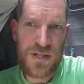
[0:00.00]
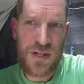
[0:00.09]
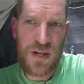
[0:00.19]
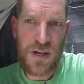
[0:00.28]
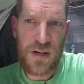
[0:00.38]

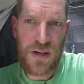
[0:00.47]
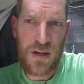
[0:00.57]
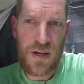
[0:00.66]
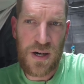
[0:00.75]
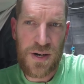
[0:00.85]
to
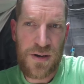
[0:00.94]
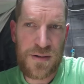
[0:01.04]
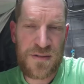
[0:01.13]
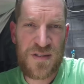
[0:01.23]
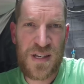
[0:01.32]
one
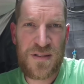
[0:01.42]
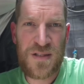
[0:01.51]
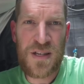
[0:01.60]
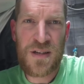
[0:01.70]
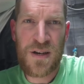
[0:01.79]
hundred
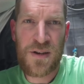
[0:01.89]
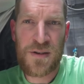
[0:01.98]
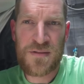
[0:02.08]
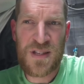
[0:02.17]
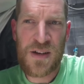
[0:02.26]
sixty, one
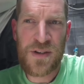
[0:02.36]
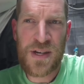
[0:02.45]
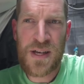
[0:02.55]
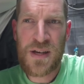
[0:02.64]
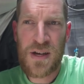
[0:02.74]
hundred
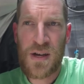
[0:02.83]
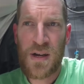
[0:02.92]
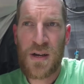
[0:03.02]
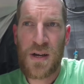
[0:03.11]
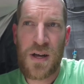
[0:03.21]
seventy.
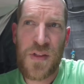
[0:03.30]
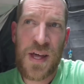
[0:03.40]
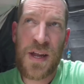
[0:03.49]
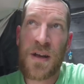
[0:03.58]
and then